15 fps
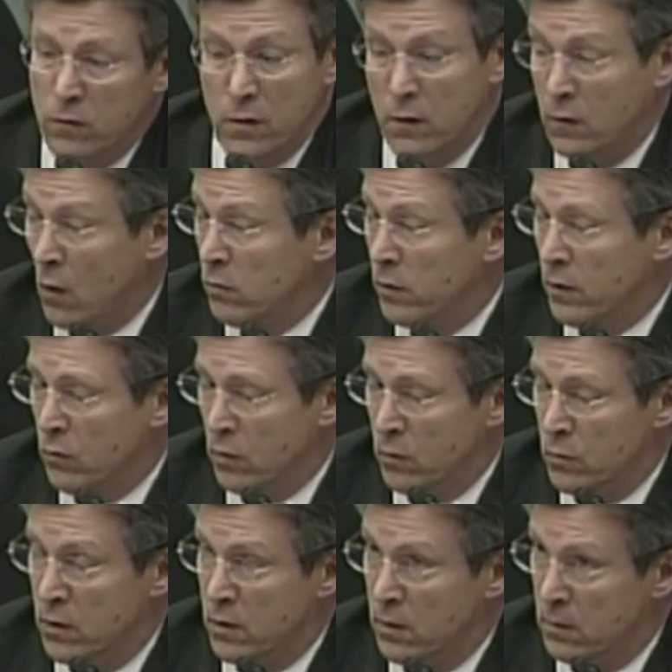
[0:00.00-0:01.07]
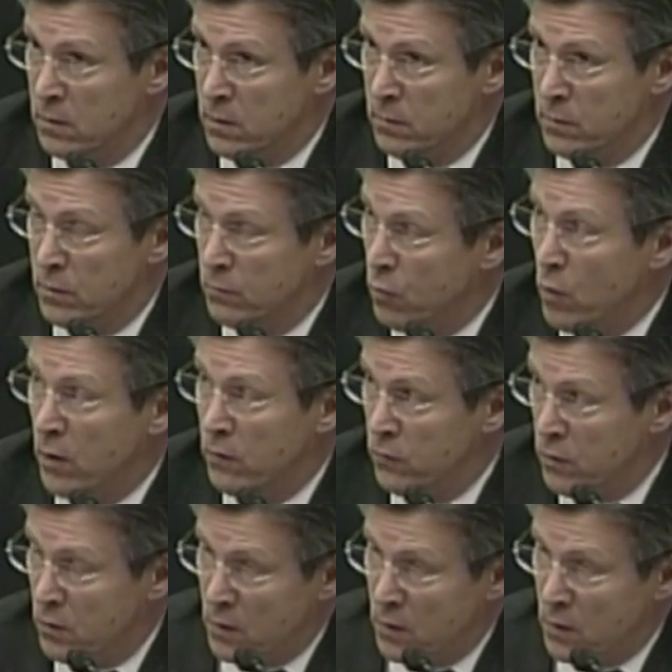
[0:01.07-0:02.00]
I totally agree with the point of view.